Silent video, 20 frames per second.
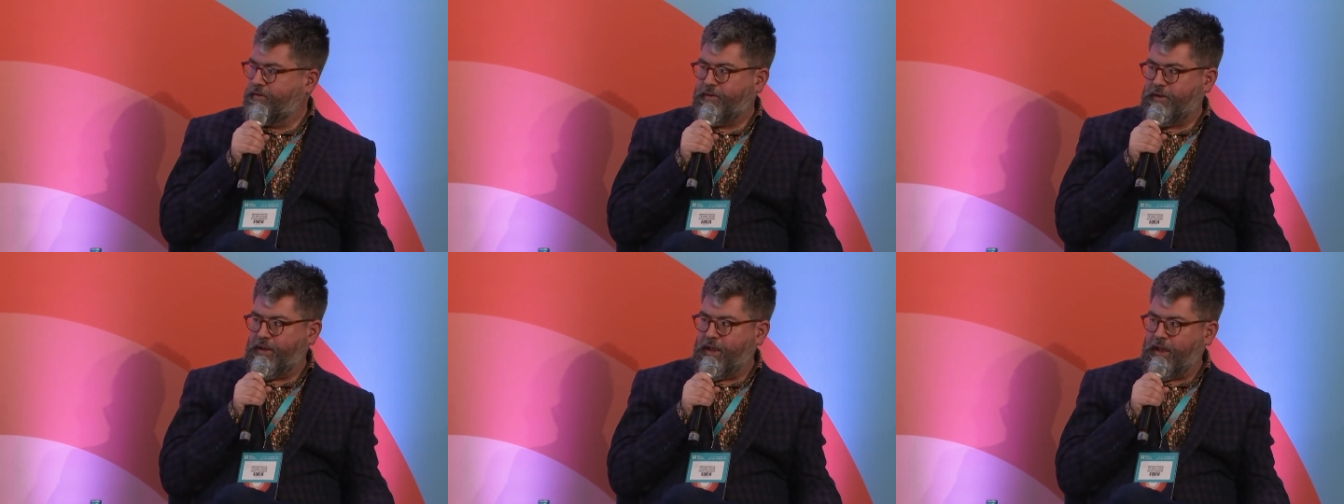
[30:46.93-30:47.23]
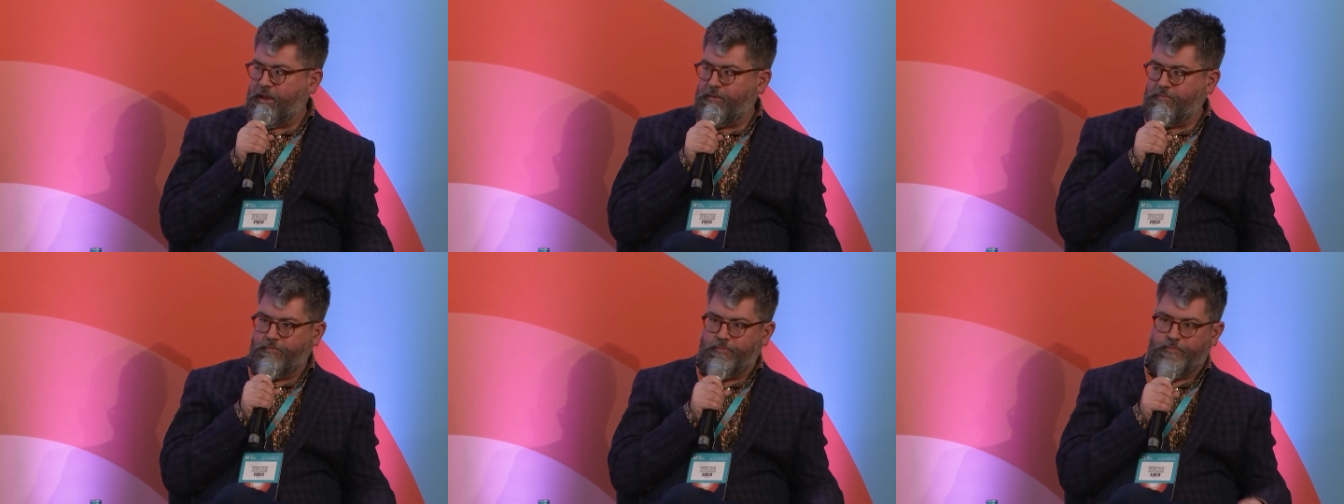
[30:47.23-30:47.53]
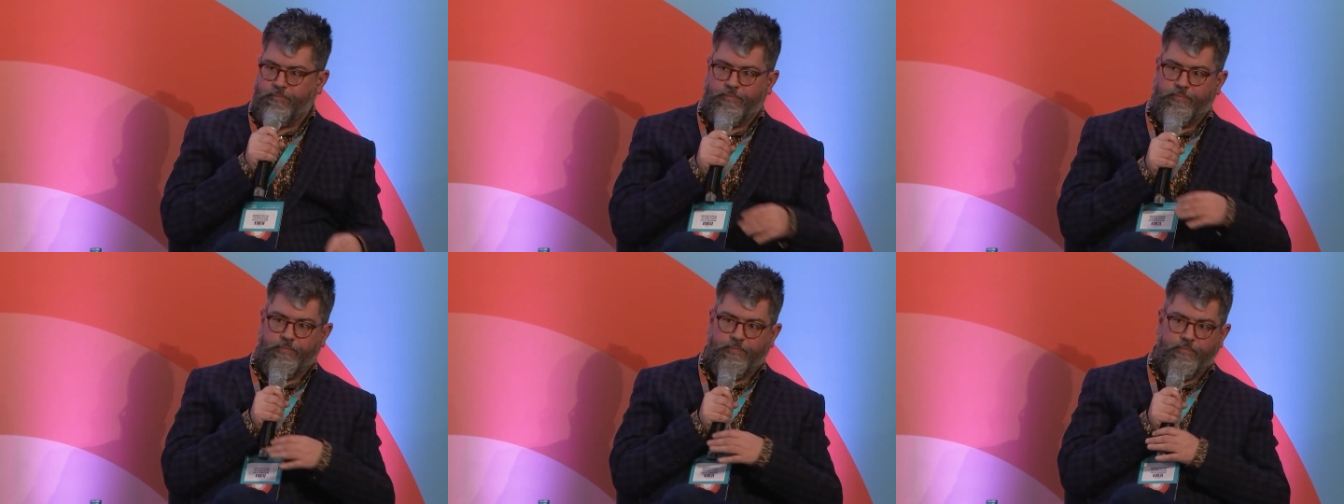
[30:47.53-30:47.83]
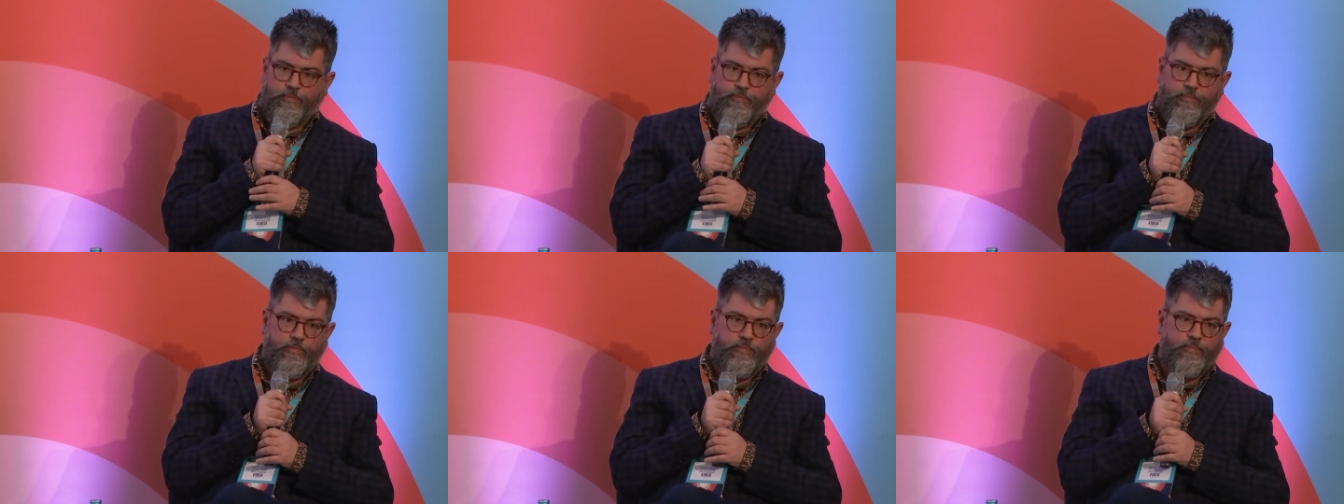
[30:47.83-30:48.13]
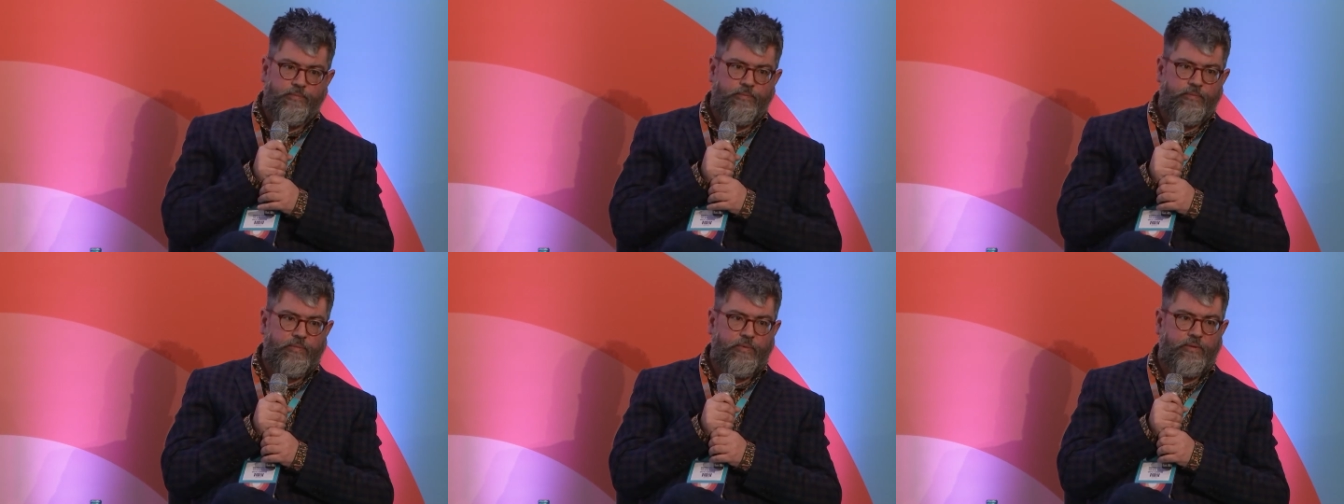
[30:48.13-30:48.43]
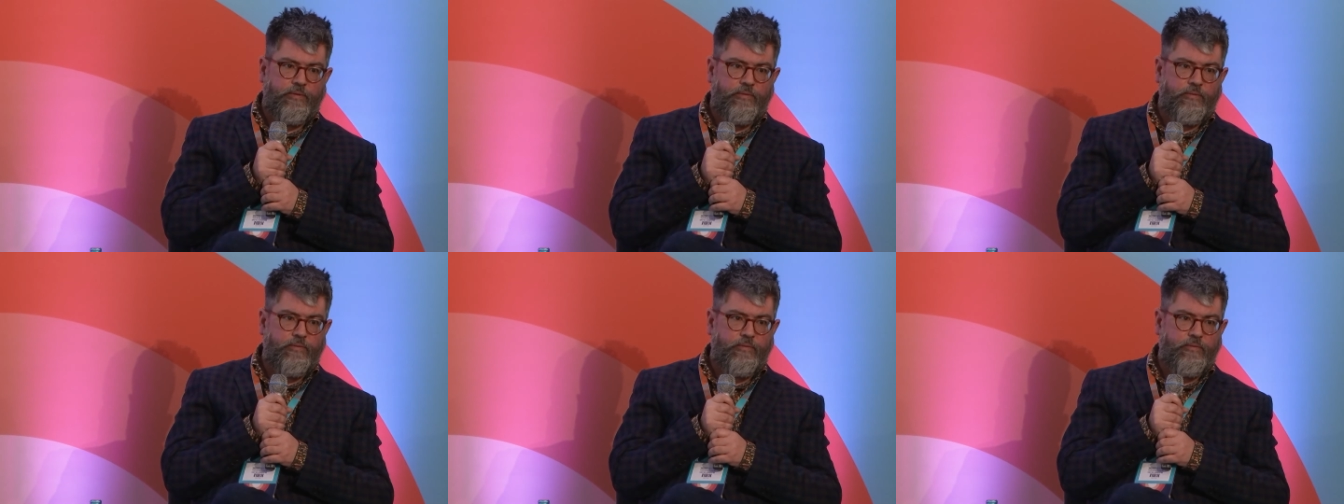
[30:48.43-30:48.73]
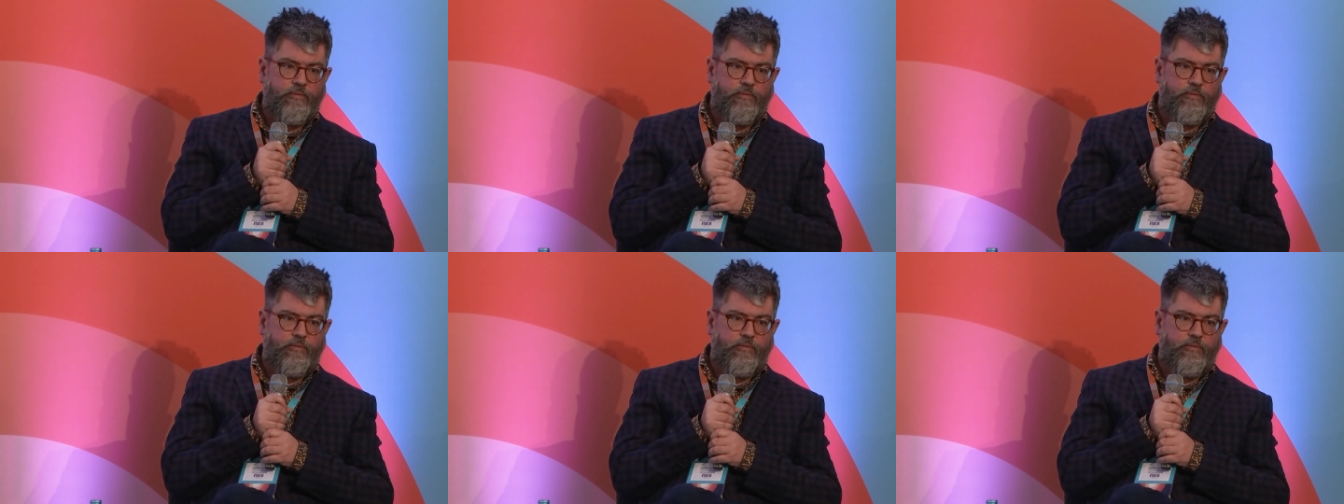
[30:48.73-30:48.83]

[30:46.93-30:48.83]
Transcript: That's yeah. Exactly what happened. Mm.